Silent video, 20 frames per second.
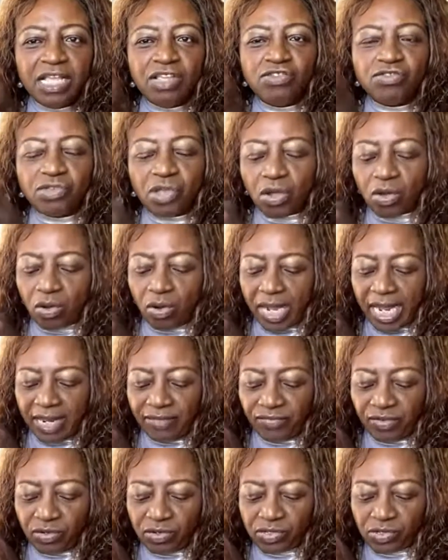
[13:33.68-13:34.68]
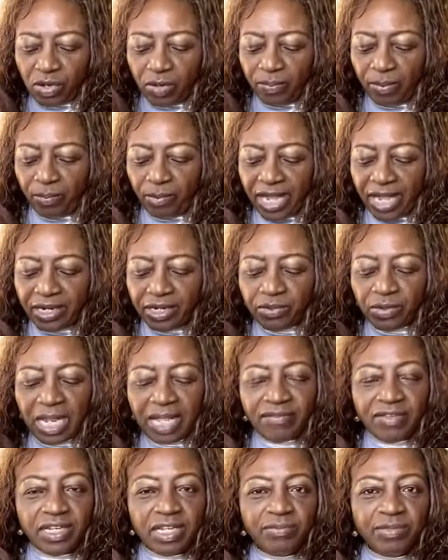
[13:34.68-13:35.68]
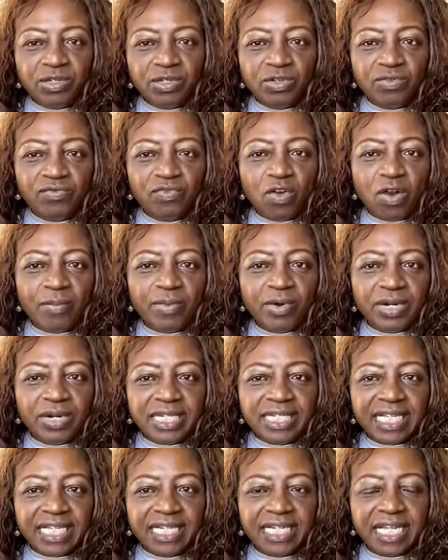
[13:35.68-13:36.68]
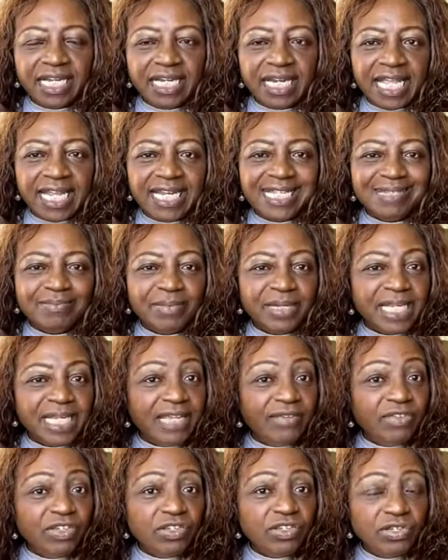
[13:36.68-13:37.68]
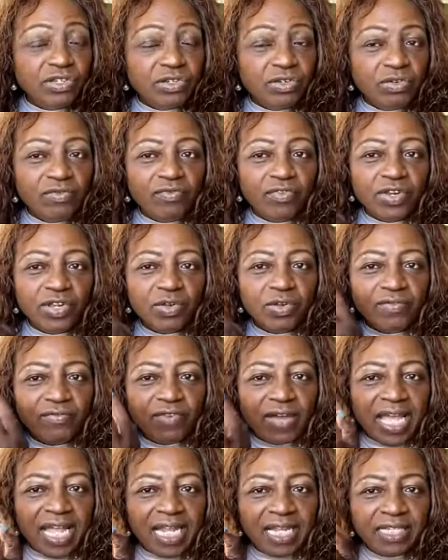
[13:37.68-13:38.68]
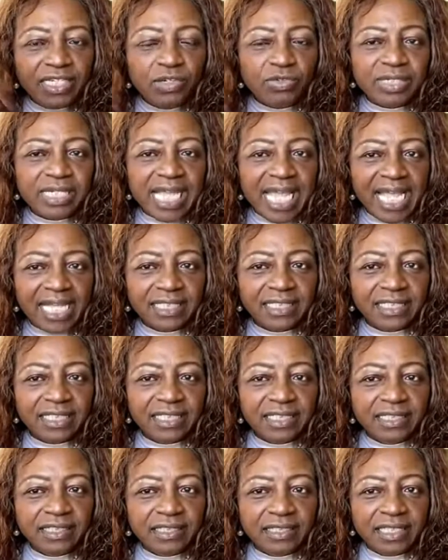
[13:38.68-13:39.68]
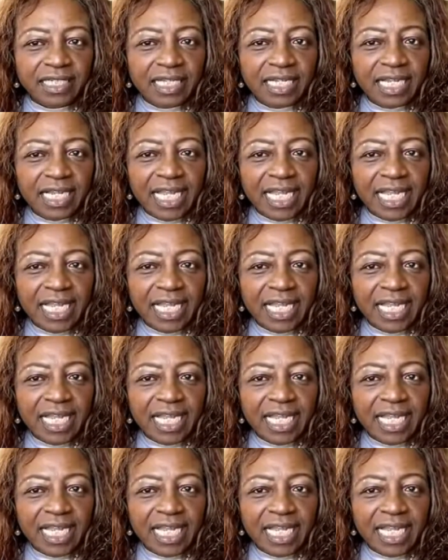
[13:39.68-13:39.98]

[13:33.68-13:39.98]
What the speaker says: So if you're a sole proprietor, you'll have a W-2 form or a 1099 that's been given to you for you to file your taxes.